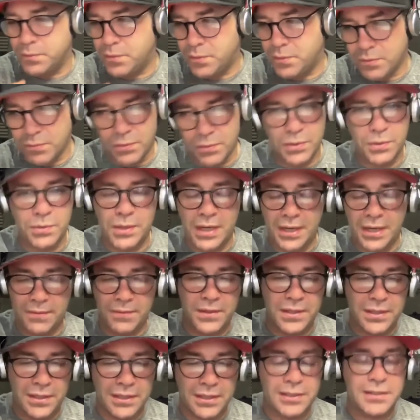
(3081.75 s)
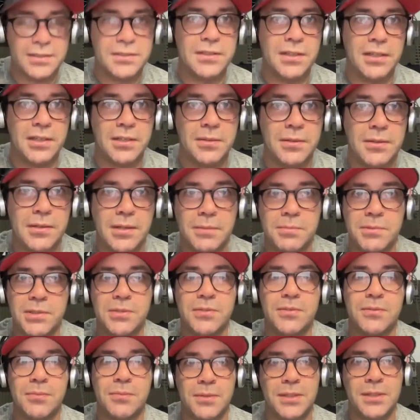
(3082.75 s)
through everything. So I'm
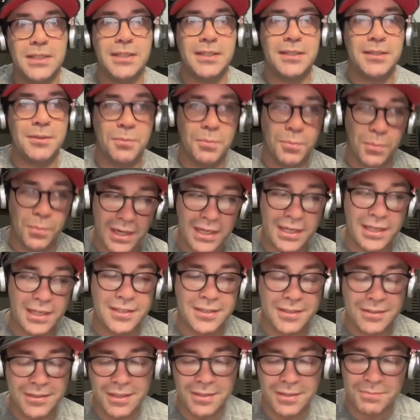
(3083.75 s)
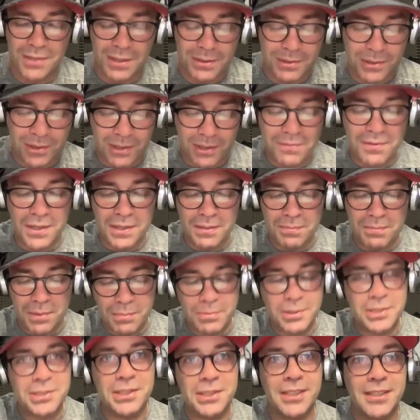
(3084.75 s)
just waiting. I'm trying to find a
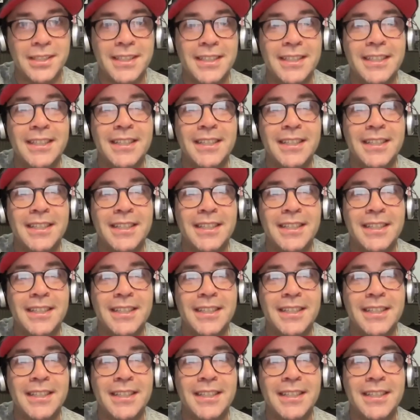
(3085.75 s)
publisher.